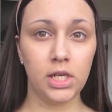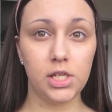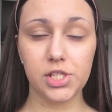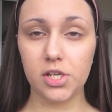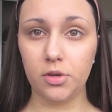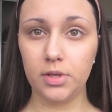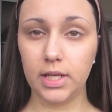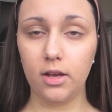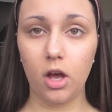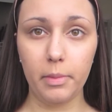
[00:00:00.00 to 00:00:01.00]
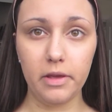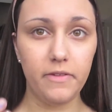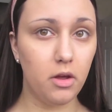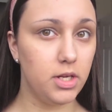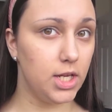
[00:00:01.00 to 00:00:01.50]
So now all my
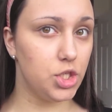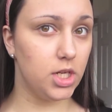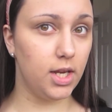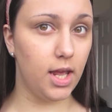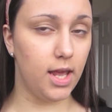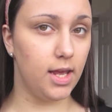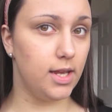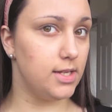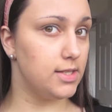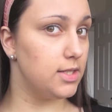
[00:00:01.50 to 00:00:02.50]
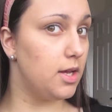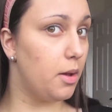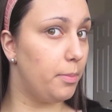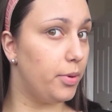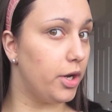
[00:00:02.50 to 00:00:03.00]
foundation is
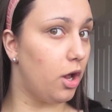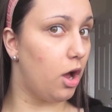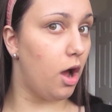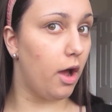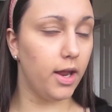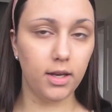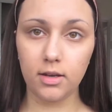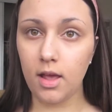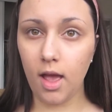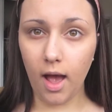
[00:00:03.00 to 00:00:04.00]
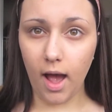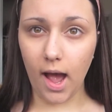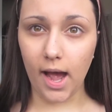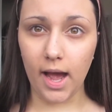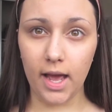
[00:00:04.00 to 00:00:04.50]
put on.
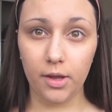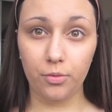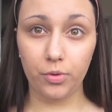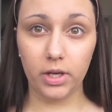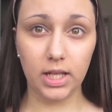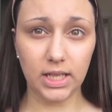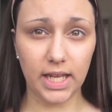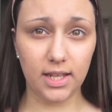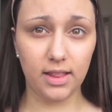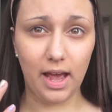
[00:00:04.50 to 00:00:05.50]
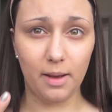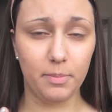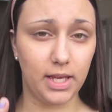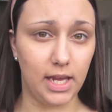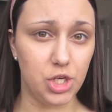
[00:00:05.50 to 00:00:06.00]
I really like the
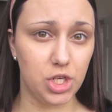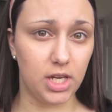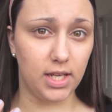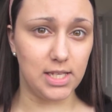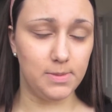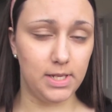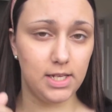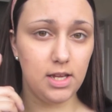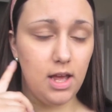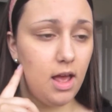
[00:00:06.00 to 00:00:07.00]
application it gives me.